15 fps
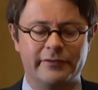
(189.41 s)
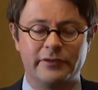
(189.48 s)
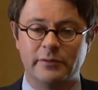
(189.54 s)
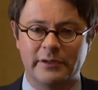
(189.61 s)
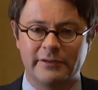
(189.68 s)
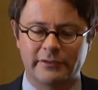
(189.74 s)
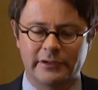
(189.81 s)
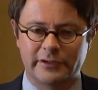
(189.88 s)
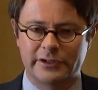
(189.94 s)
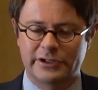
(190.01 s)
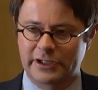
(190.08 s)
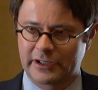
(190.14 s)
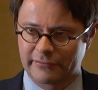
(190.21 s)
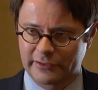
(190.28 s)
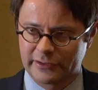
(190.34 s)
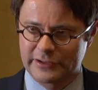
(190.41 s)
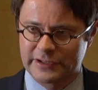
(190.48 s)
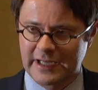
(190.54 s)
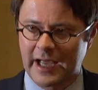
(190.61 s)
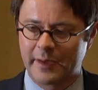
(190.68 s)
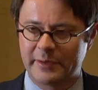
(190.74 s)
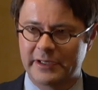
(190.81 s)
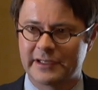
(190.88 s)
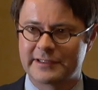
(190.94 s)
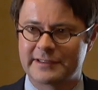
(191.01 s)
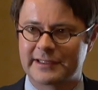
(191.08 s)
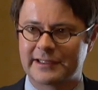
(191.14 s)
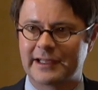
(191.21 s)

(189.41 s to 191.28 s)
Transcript: of human flourishing first, happiness